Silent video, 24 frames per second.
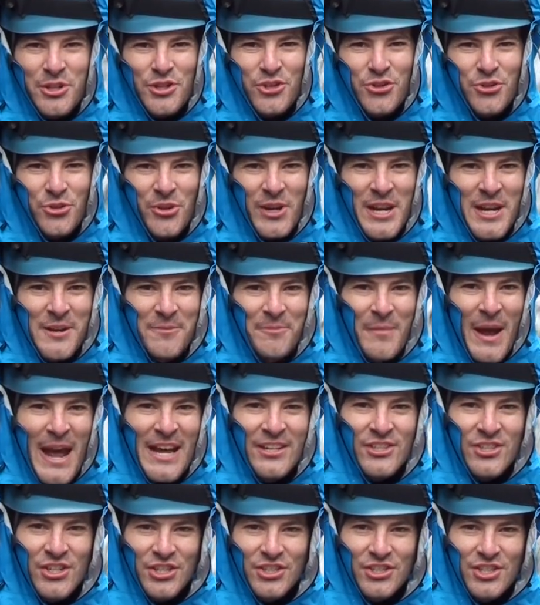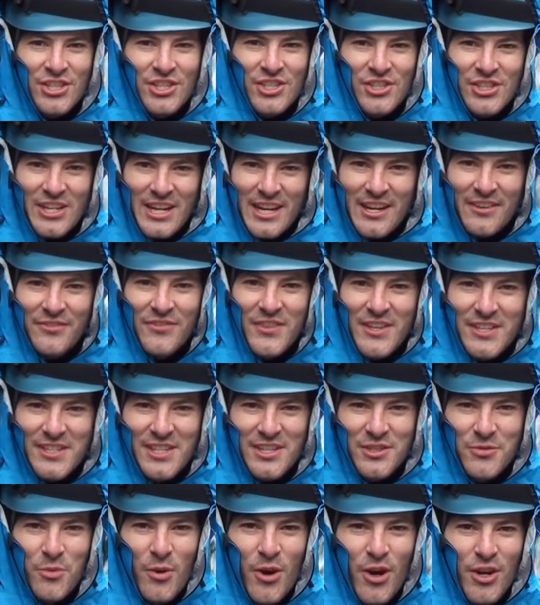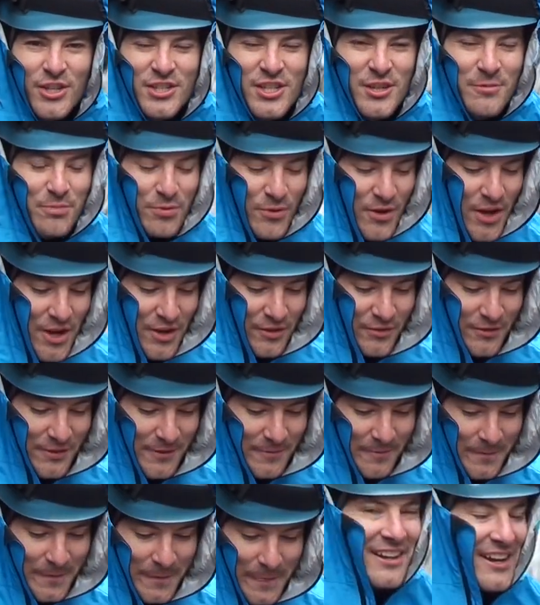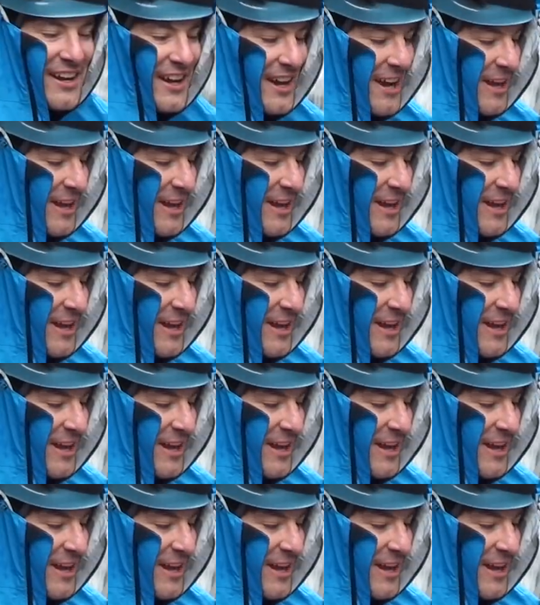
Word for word: Extreme measures to see if this is waterproof.